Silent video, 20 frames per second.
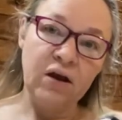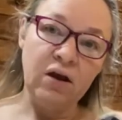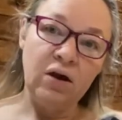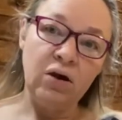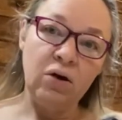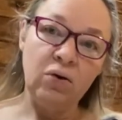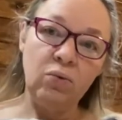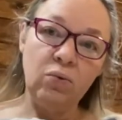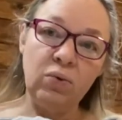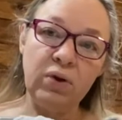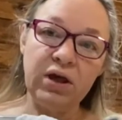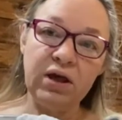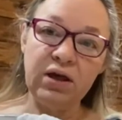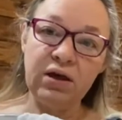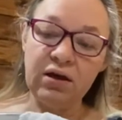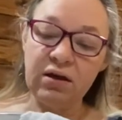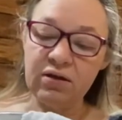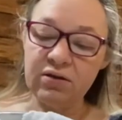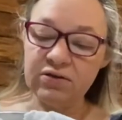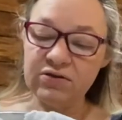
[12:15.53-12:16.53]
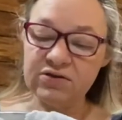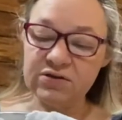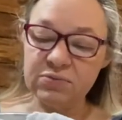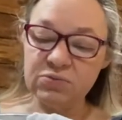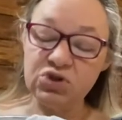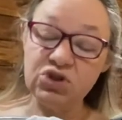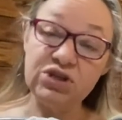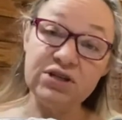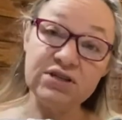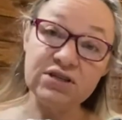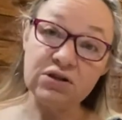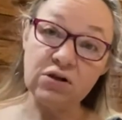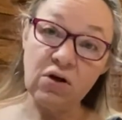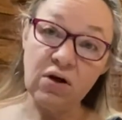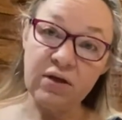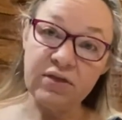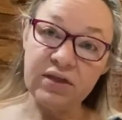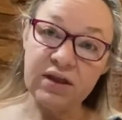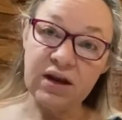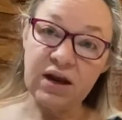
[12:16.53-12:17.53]
with some
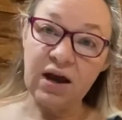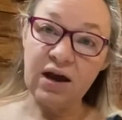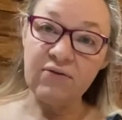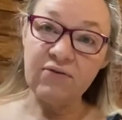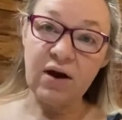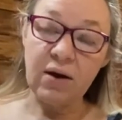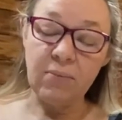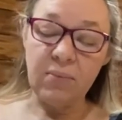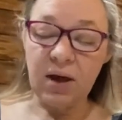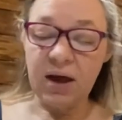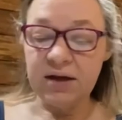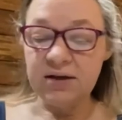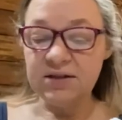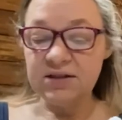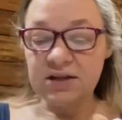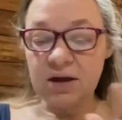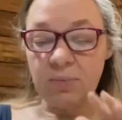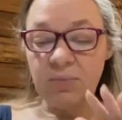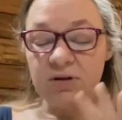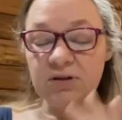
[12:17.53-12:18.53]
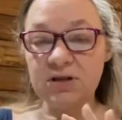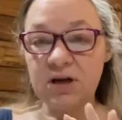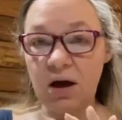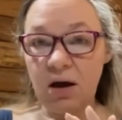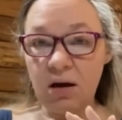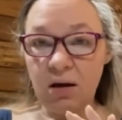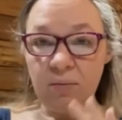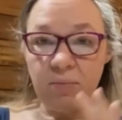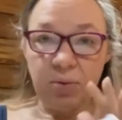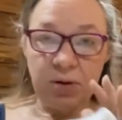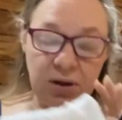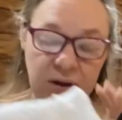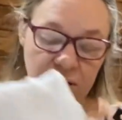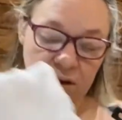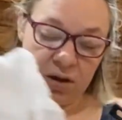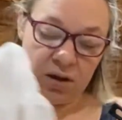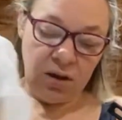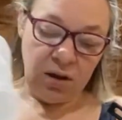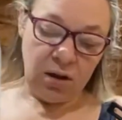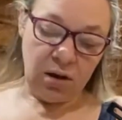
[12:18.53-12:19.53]
cheesecloth in it. I've got mine doubled up.
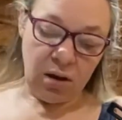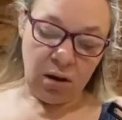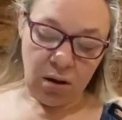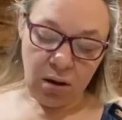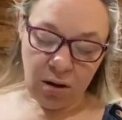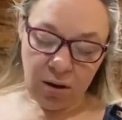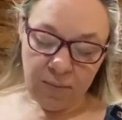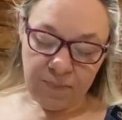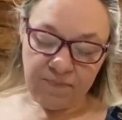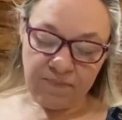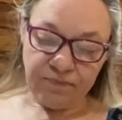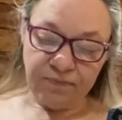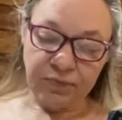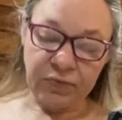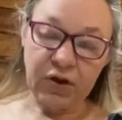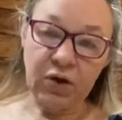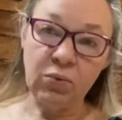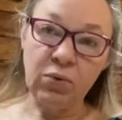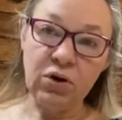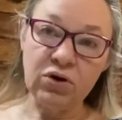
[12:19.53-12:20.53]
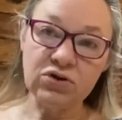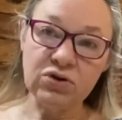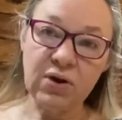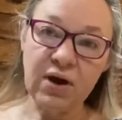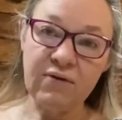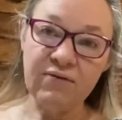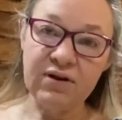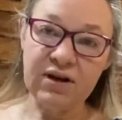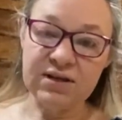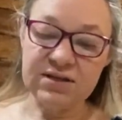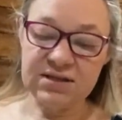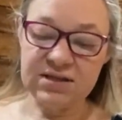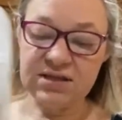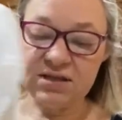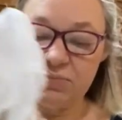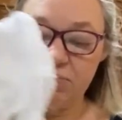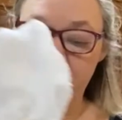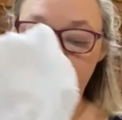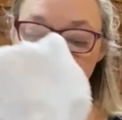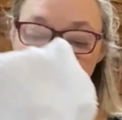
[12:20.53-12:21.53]
We also have a nice
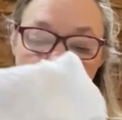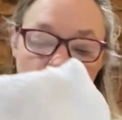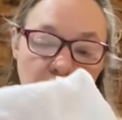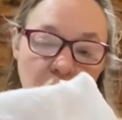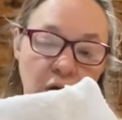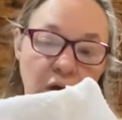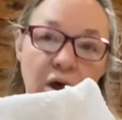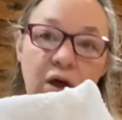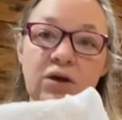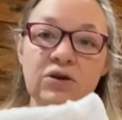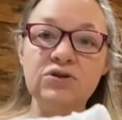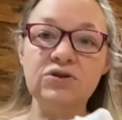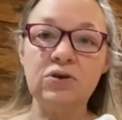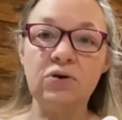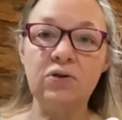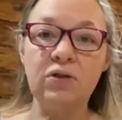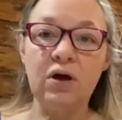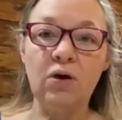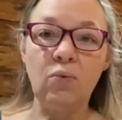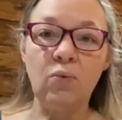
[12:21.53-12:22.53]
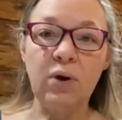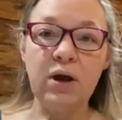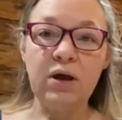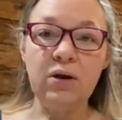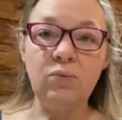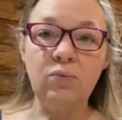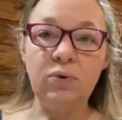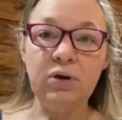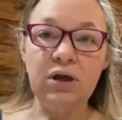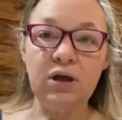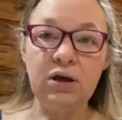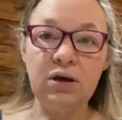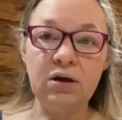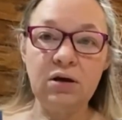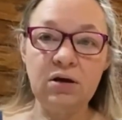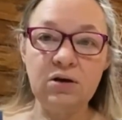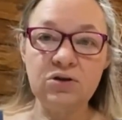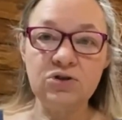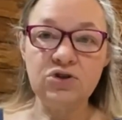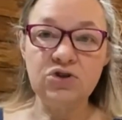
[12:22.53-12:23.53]
deep bowl so that when we
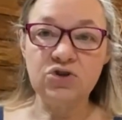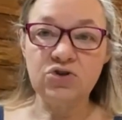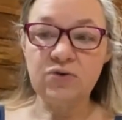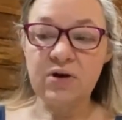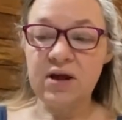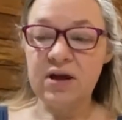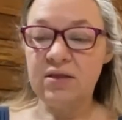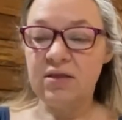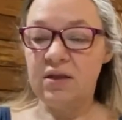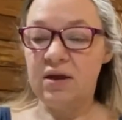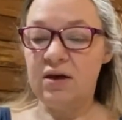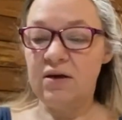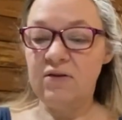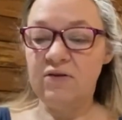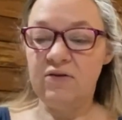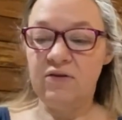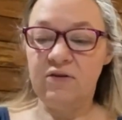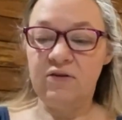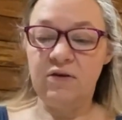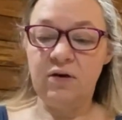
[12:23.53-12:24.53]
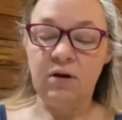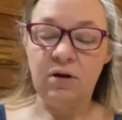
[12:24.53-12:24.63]
strain this,